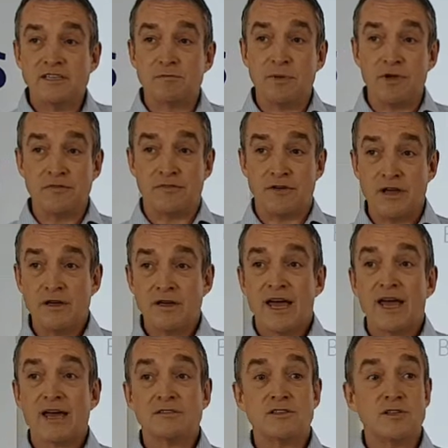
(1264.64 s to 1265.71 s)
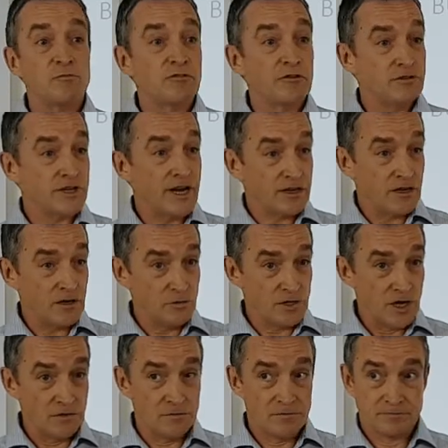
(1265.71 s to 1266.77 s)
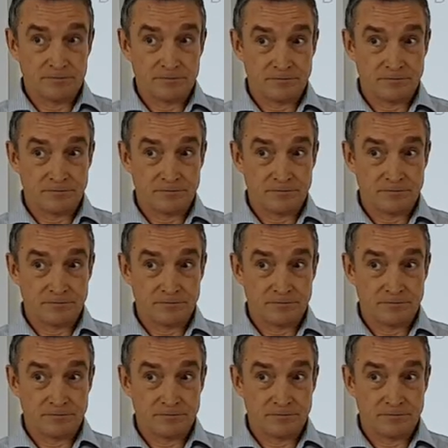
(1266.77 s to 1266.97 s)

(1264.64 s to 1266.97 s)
in this buffer as the project goes on.